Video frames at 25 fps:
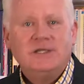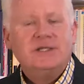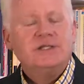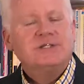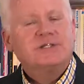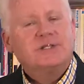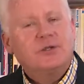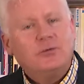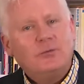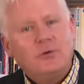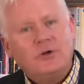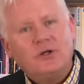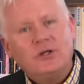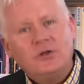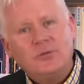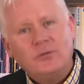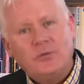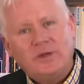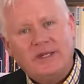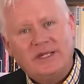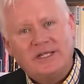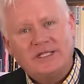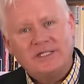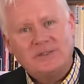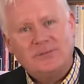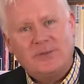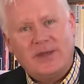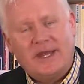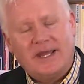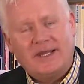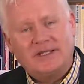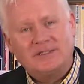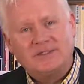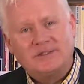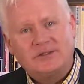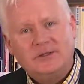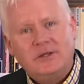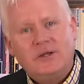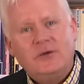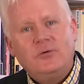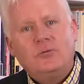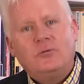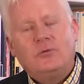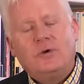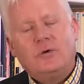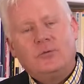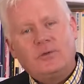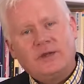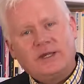So what can we expect? Well,